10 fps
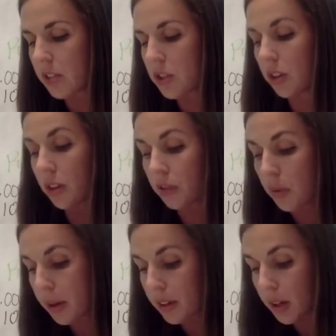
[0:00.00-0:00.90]
should look
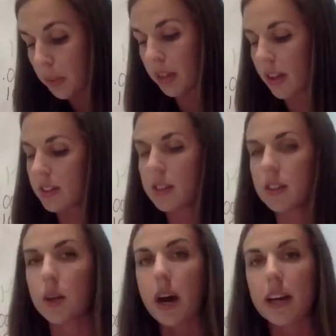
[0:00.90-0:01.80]
familiar because
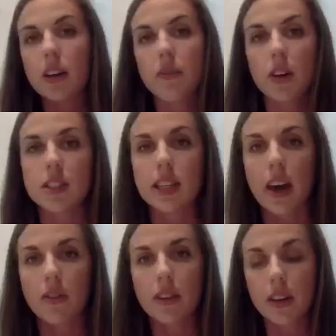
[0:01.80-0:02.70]
you had to convert to
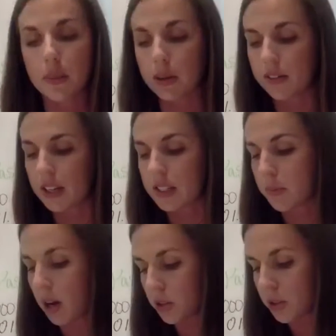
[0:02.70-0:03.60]
Kelvin in a previous
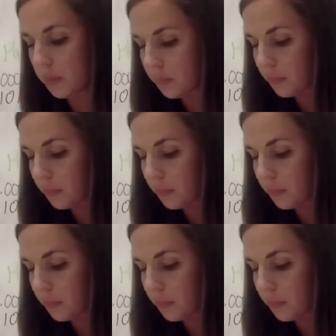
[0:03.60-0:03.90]
module.